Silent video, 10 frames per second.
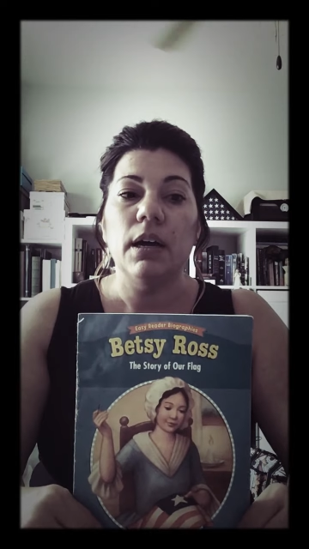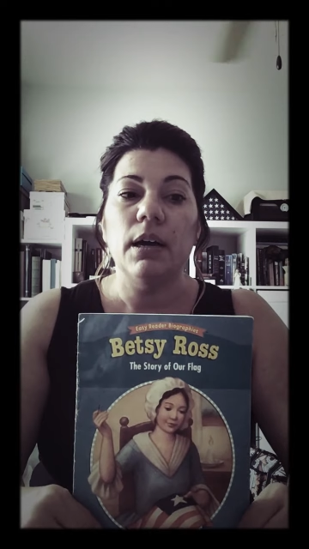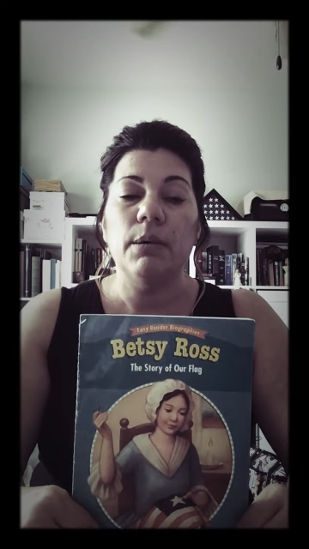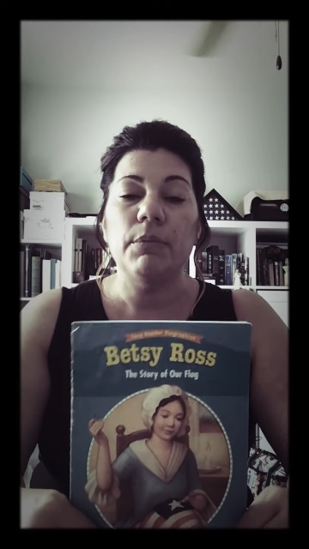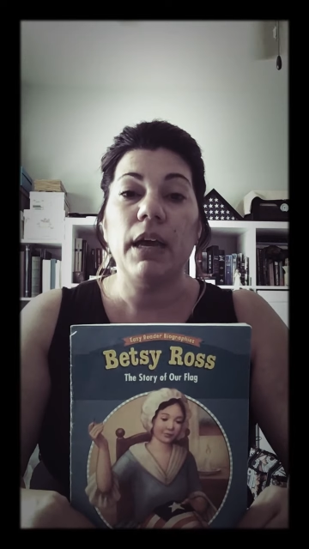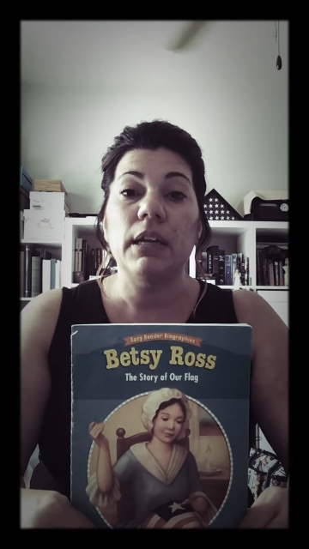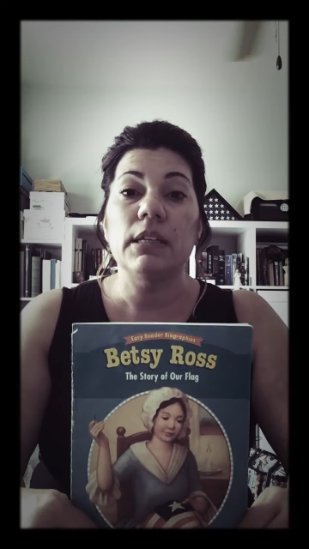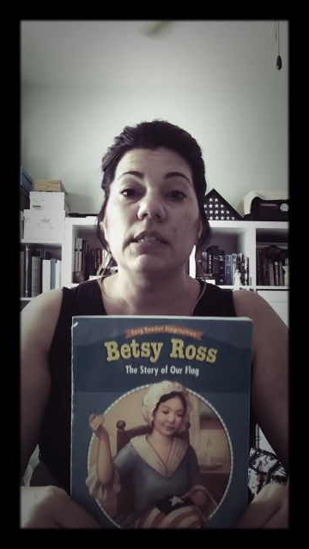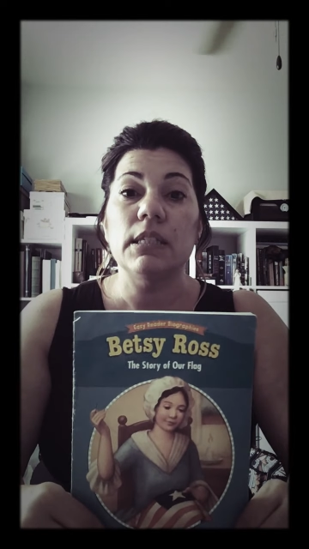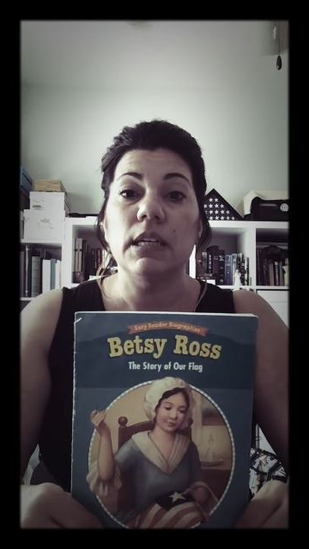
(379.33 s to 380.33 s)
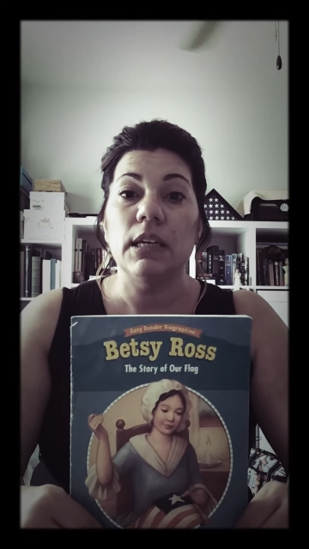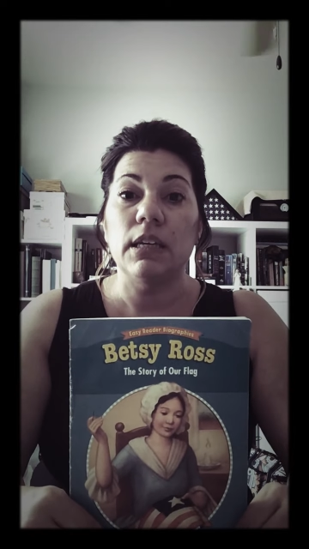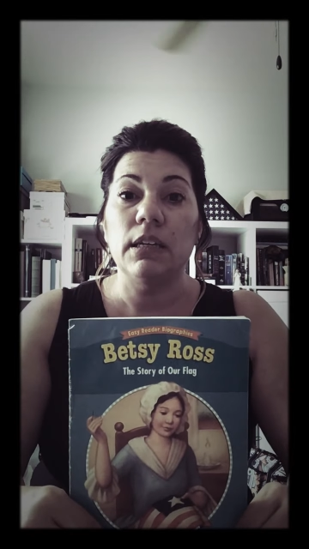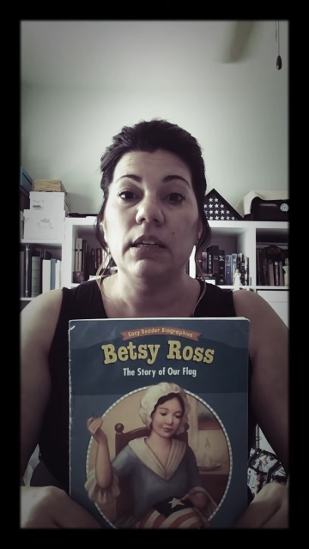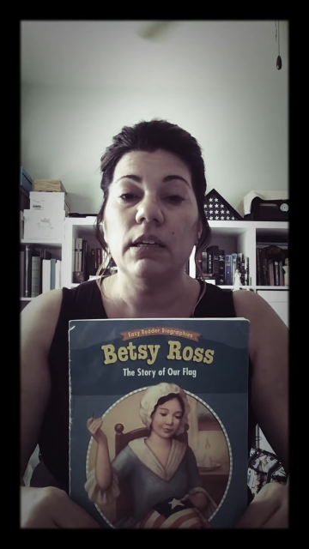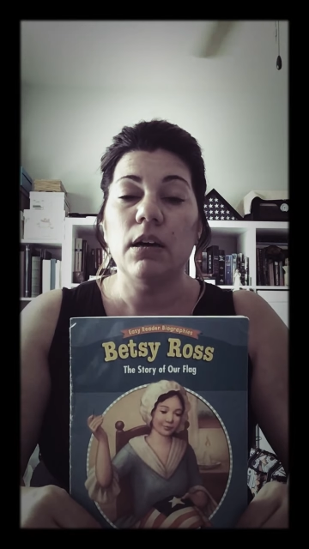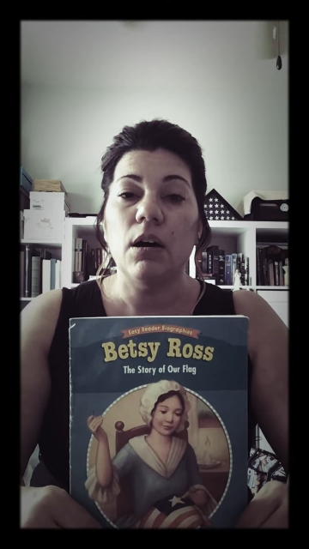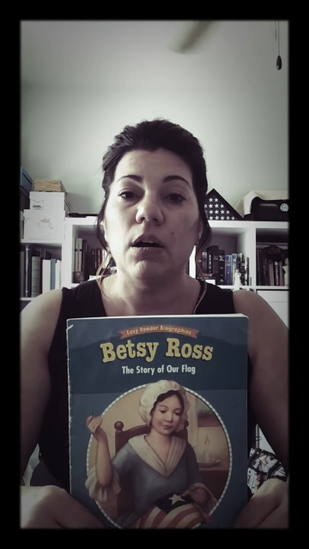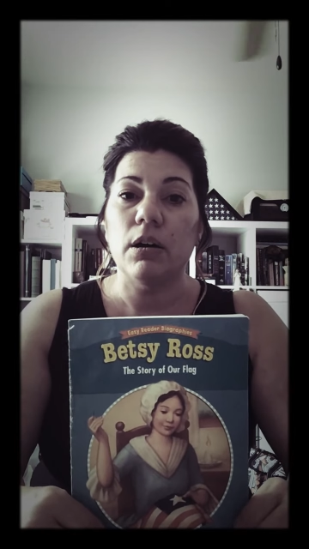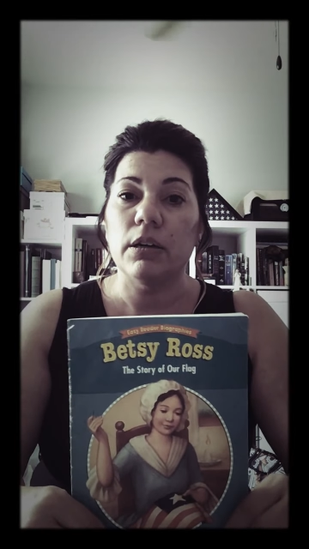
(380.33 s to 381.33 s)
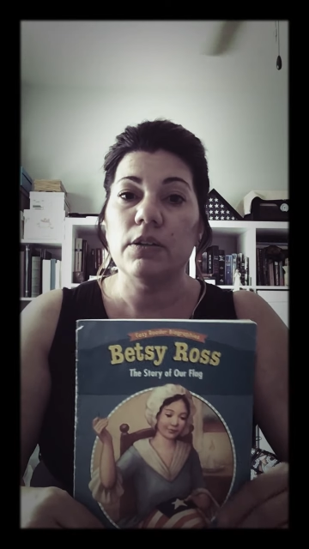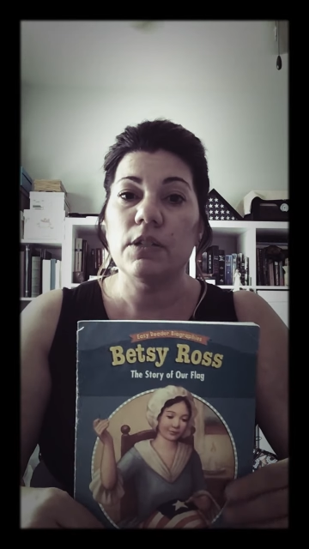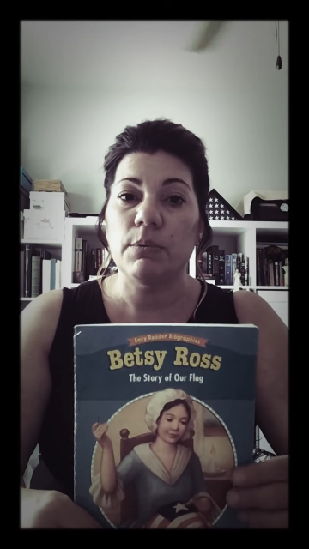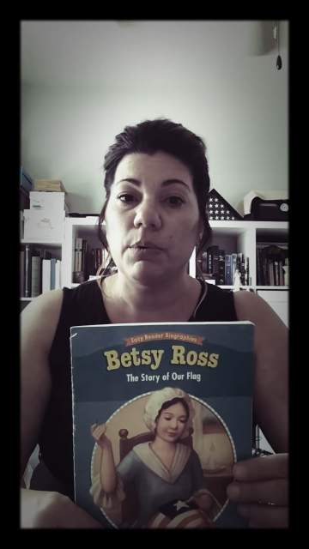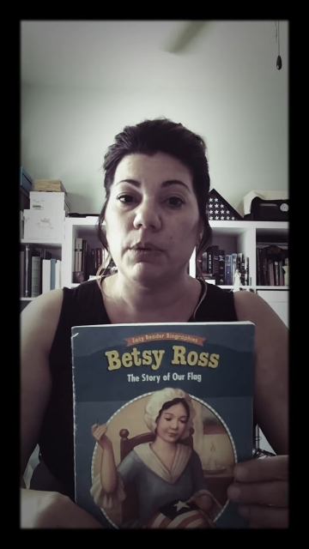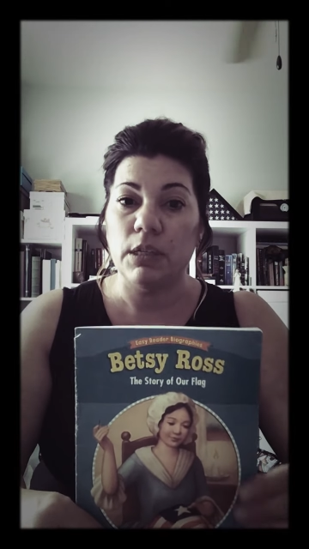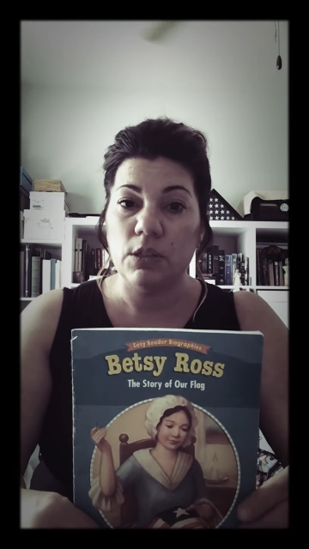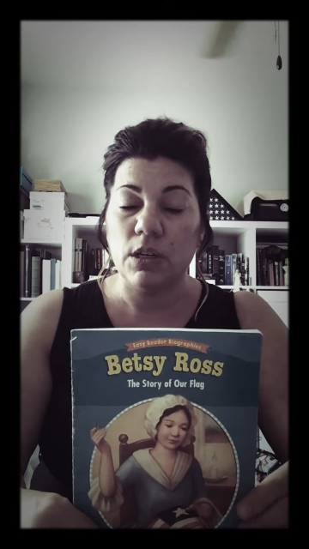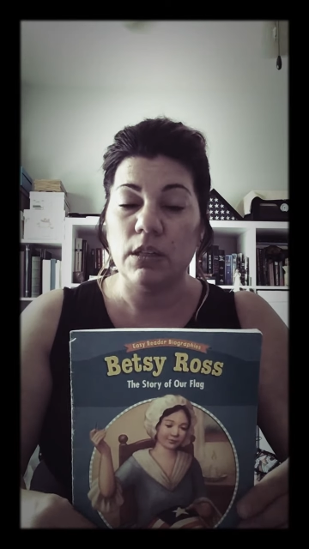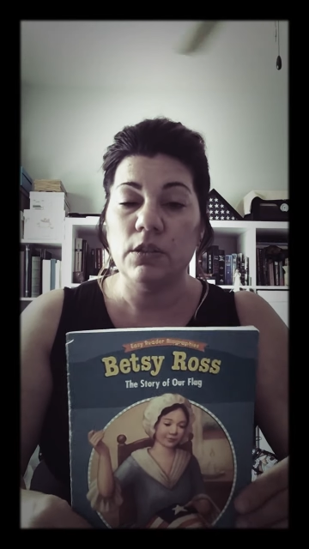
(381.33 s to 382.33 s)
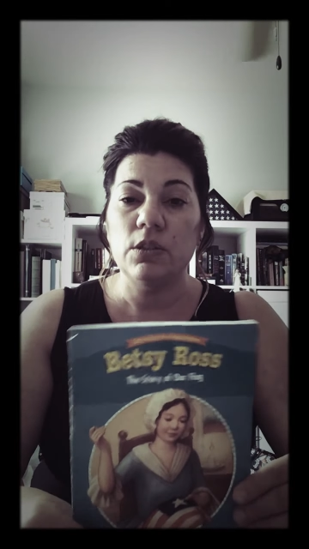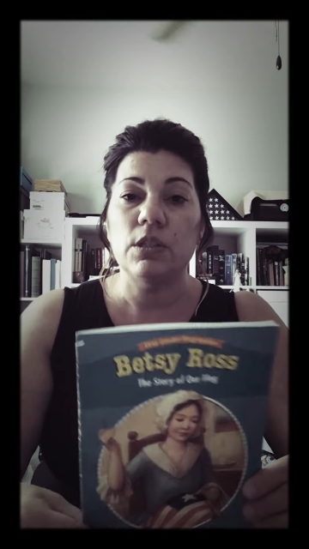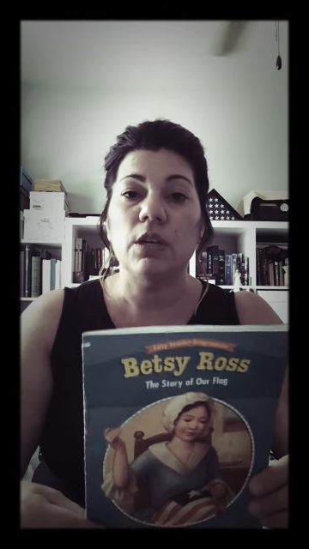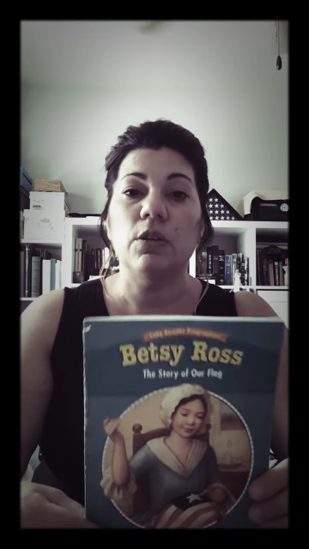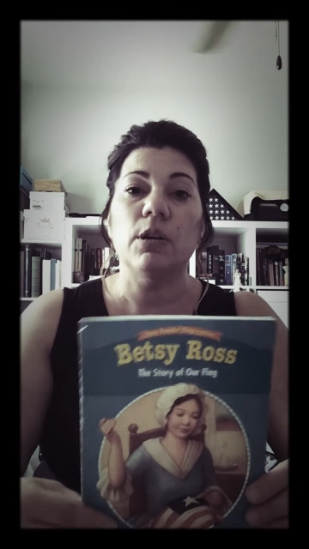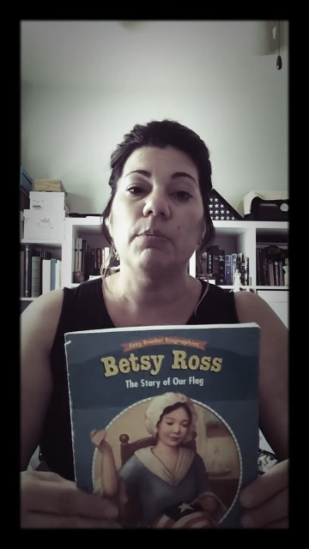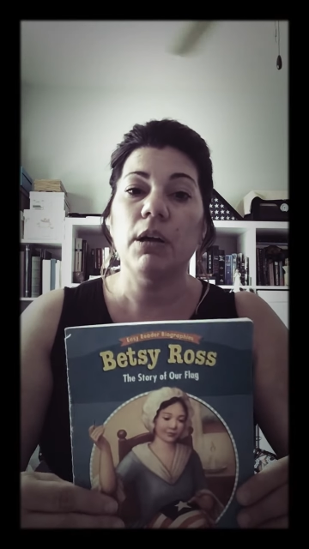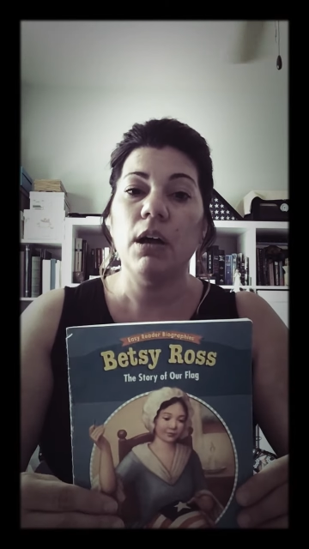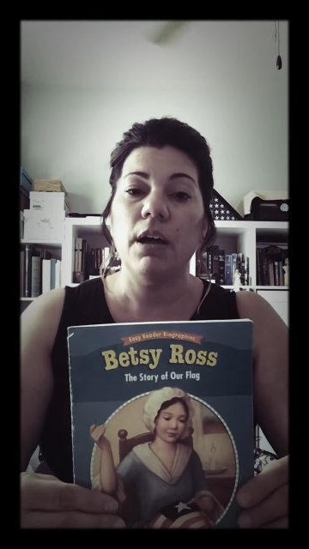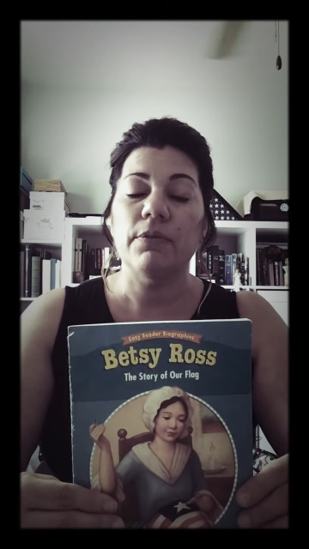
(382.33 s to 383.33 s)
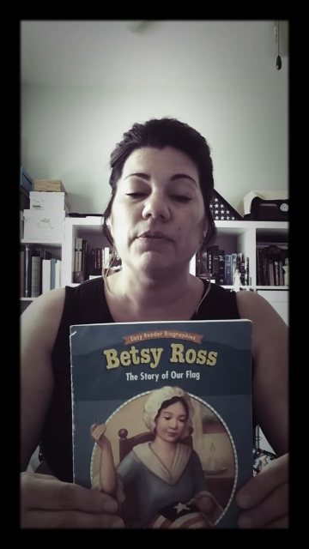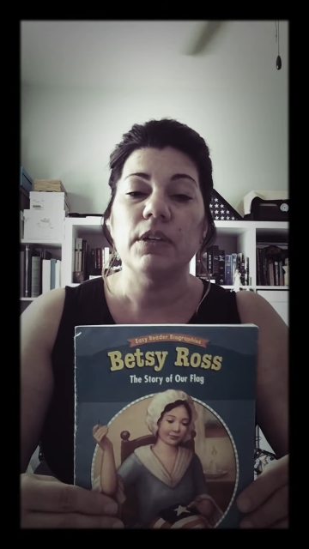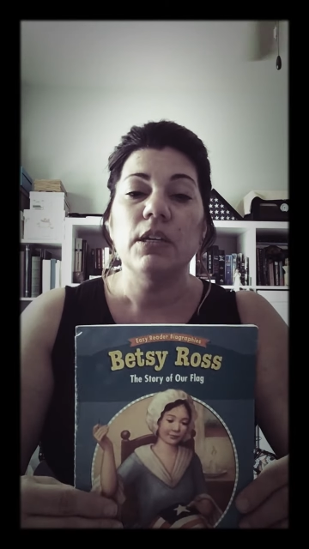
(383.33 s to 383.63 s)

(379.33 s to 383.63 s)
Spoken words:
that is in our summer reading challenge that you can mark off.